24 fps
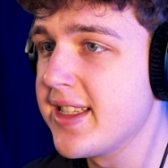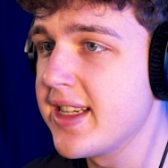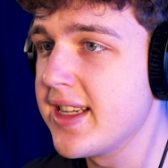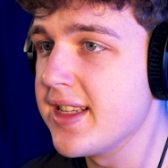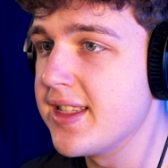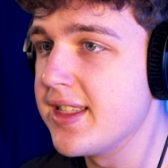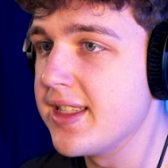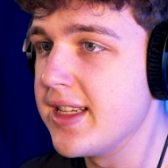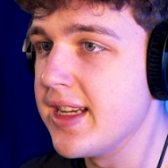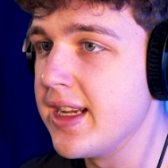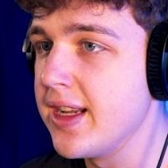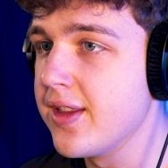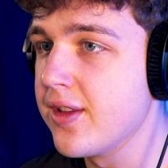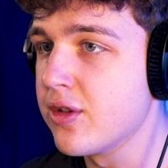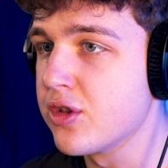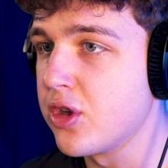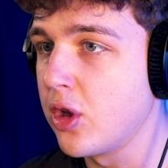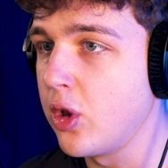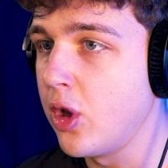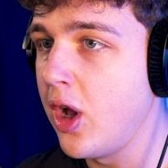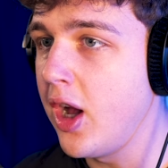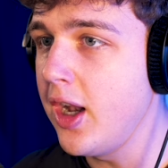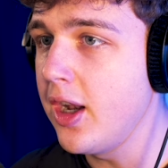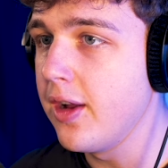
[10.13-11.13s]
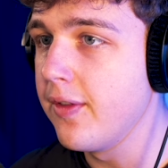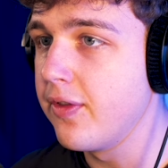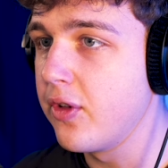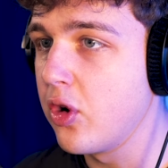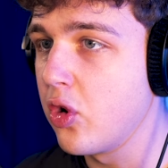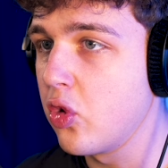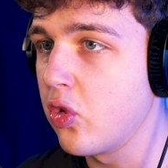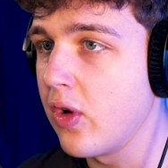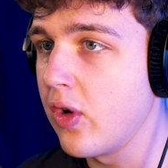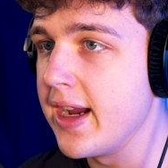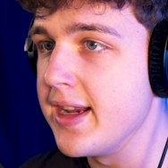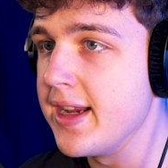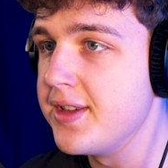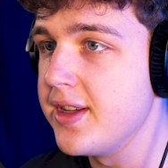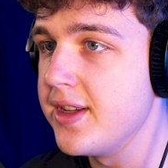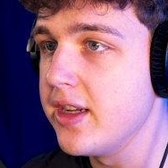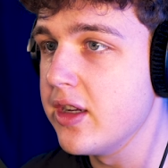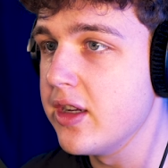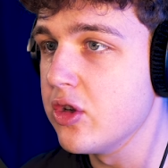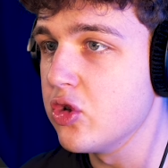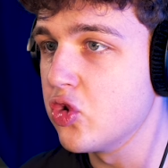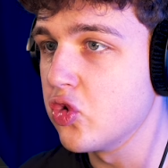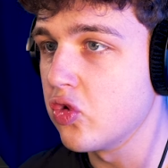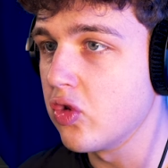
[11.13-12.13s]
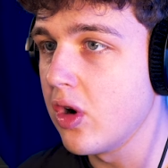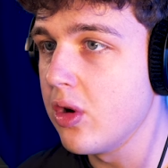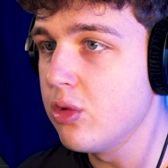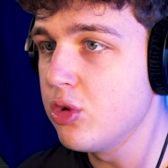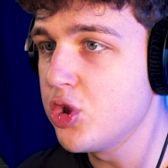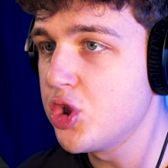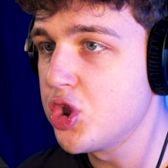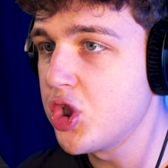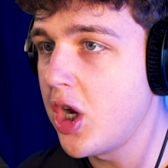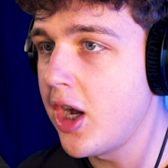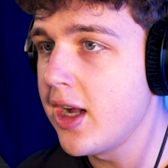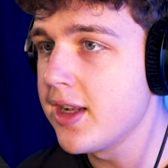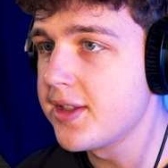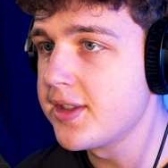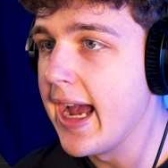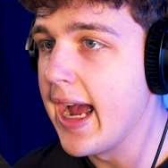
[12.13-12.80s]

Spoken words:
can see, there's a lot of crazy drone shots,